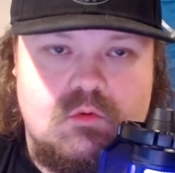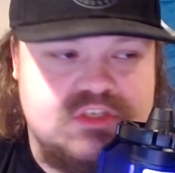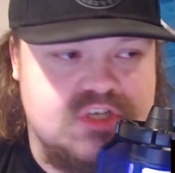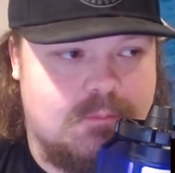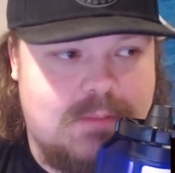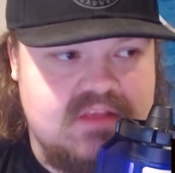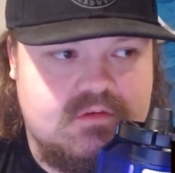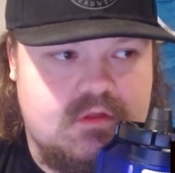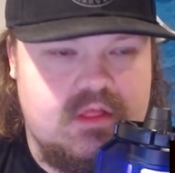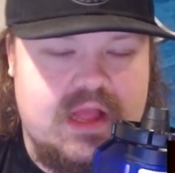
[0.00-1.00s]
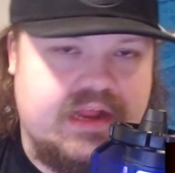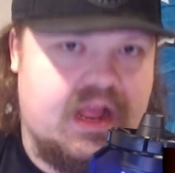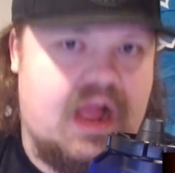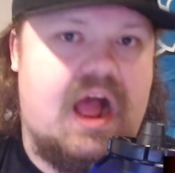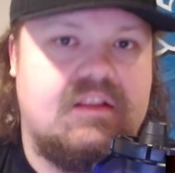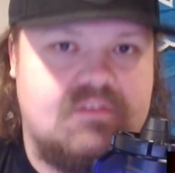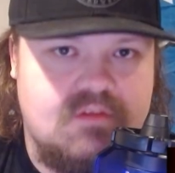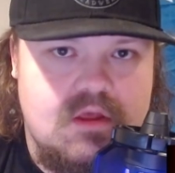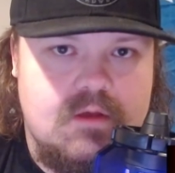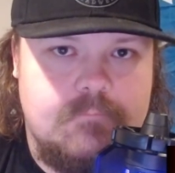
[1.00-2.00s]
which are basically like gods
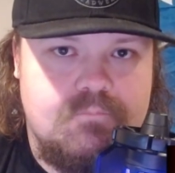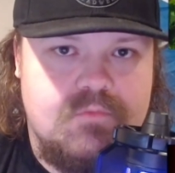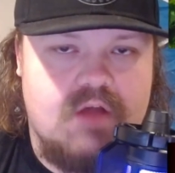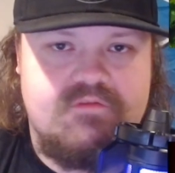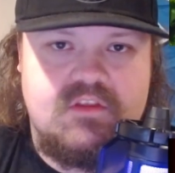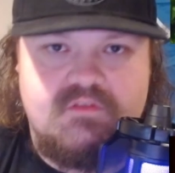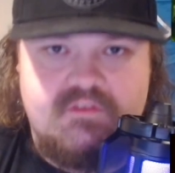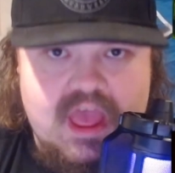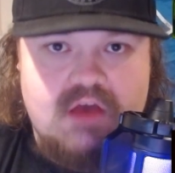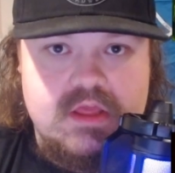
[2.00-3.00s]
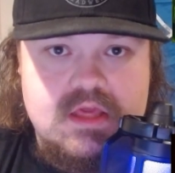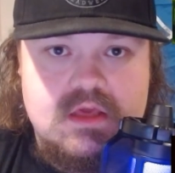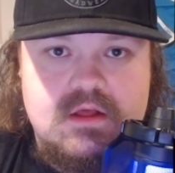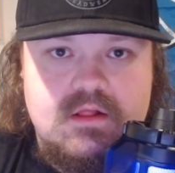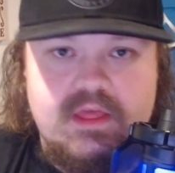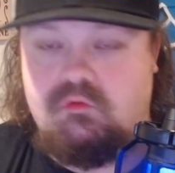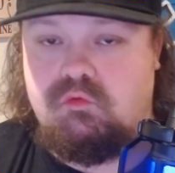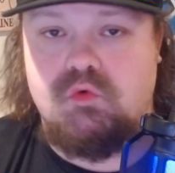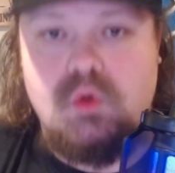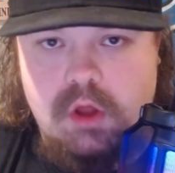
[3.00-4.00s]
of this valley that
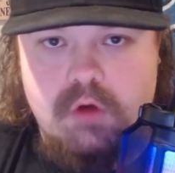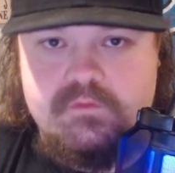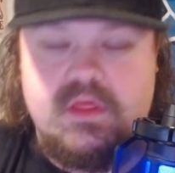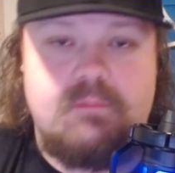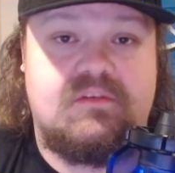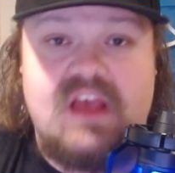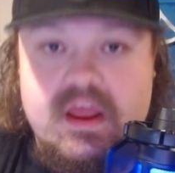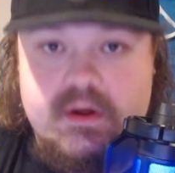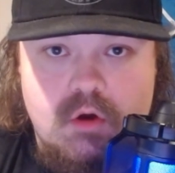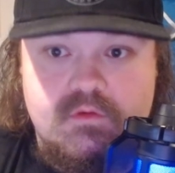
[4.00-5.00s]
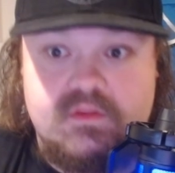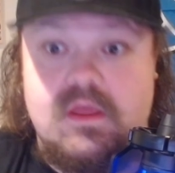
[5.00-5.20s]
rule over, that preside over it, that